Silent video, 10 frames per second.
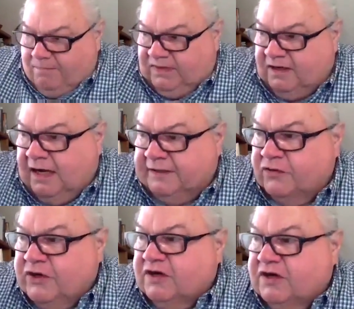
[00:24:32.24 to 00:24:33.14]
you're going to
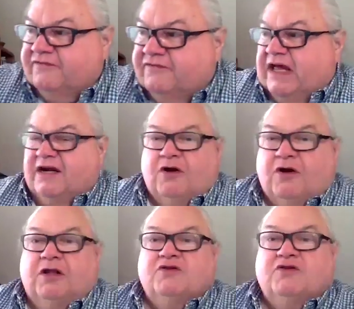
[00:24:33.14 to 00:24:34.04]
have to edit all those
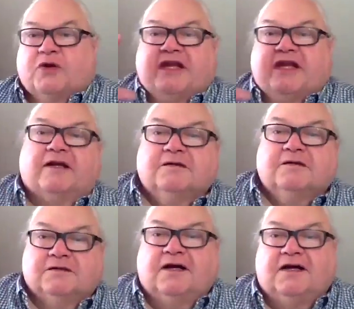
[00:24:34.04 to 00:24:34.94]
drinking
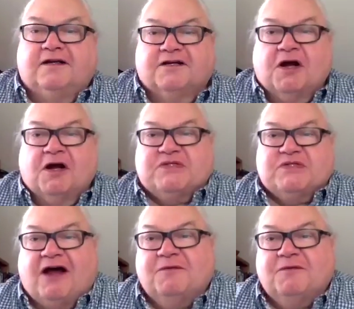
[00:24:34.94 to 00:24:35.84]
cups out, but